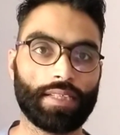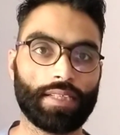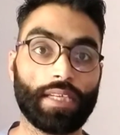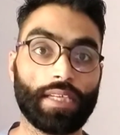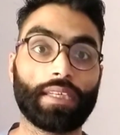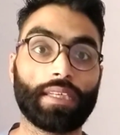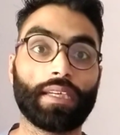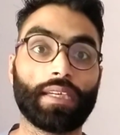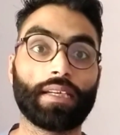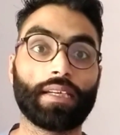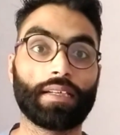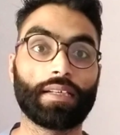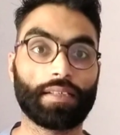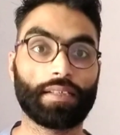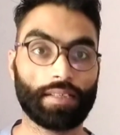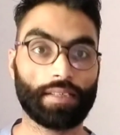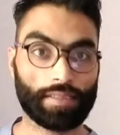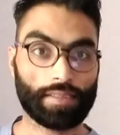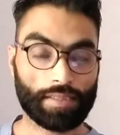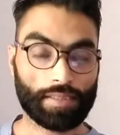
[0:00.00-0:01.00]

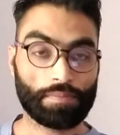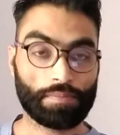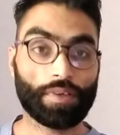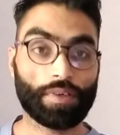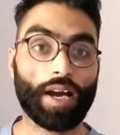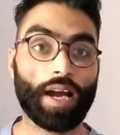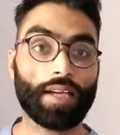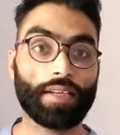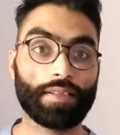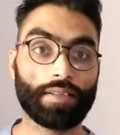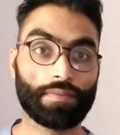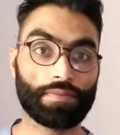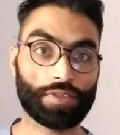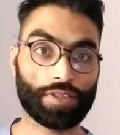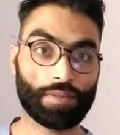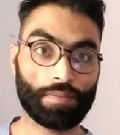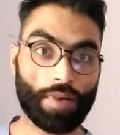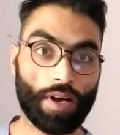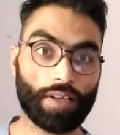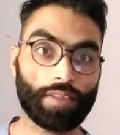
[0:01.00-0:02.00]
taking some kind of
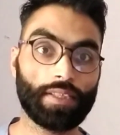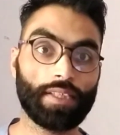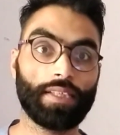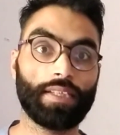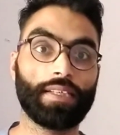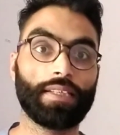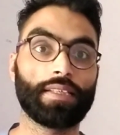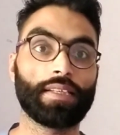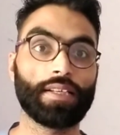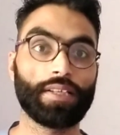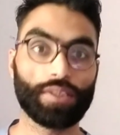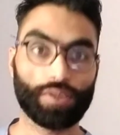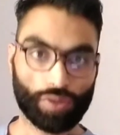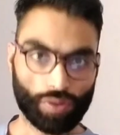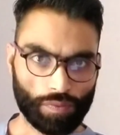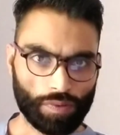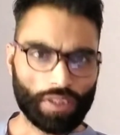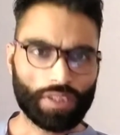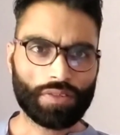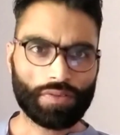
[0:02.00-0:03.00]
samadhi,
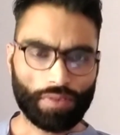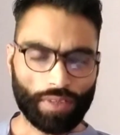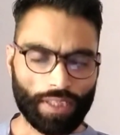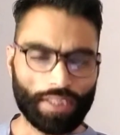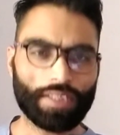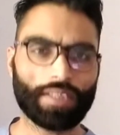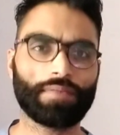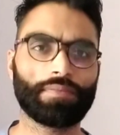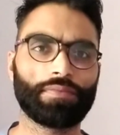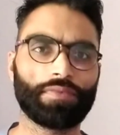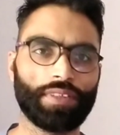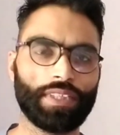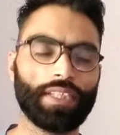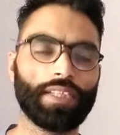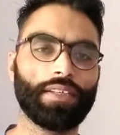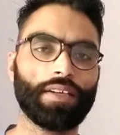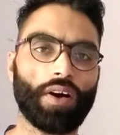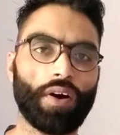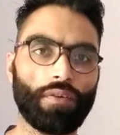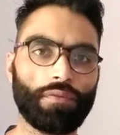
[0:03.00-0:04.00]
so we treat him,
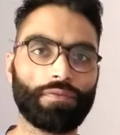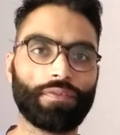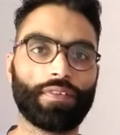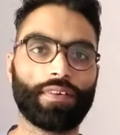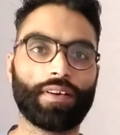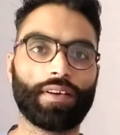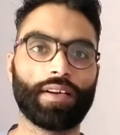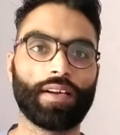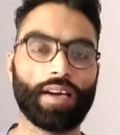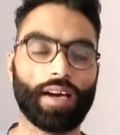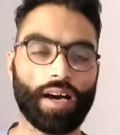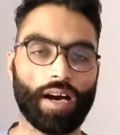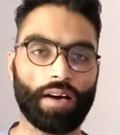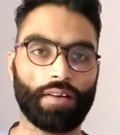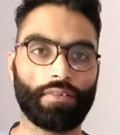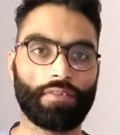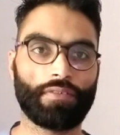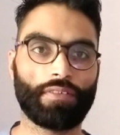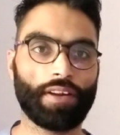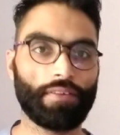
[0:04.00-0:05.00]
we offer
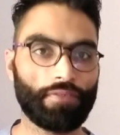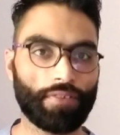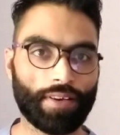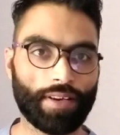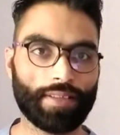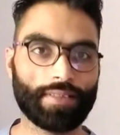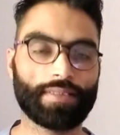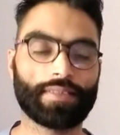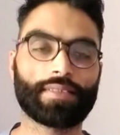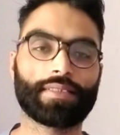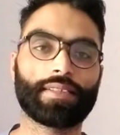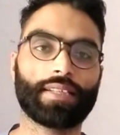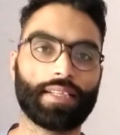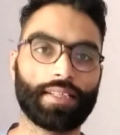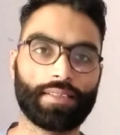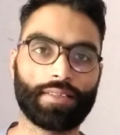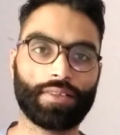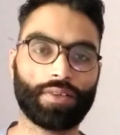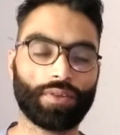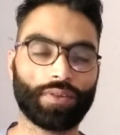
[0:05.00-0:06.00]
our reverence
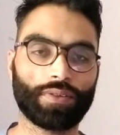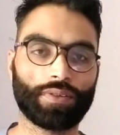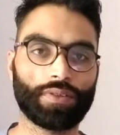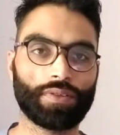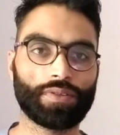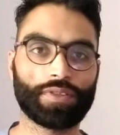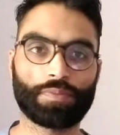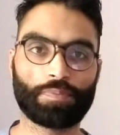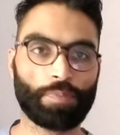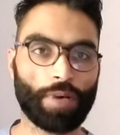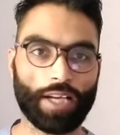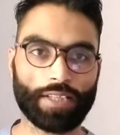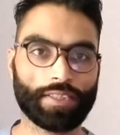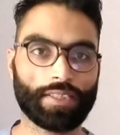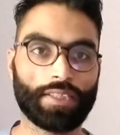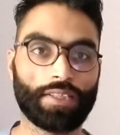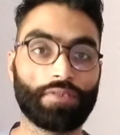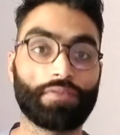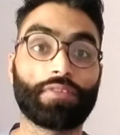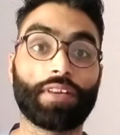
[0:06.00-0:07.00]
and all those
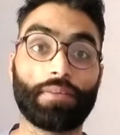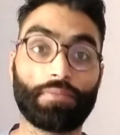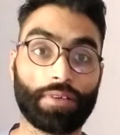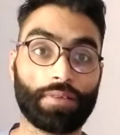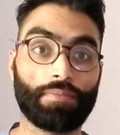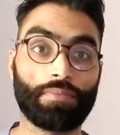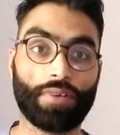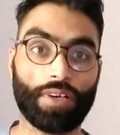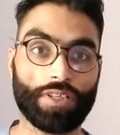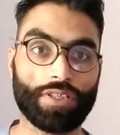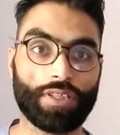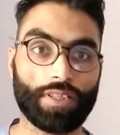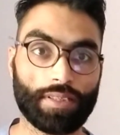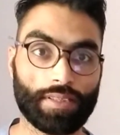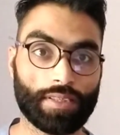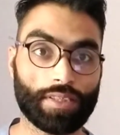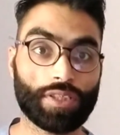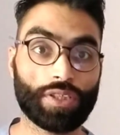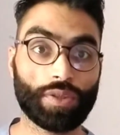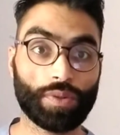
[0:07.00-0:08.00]
positive
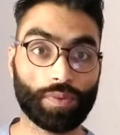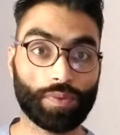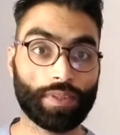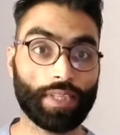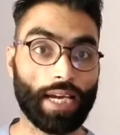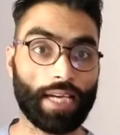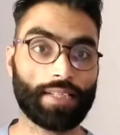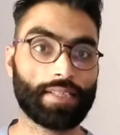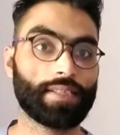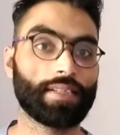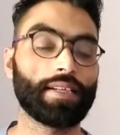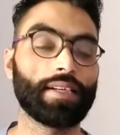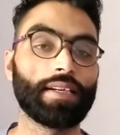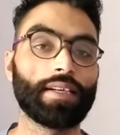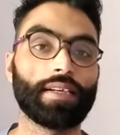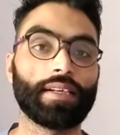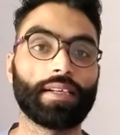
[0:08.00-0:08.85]
reverberations to that